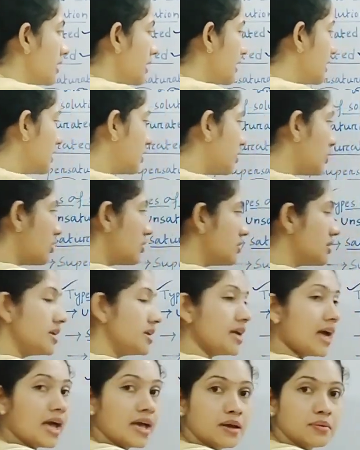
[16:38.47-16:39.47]
Here
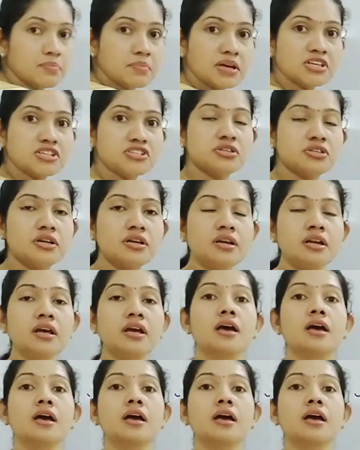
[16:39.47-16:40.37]
already I have mentioned,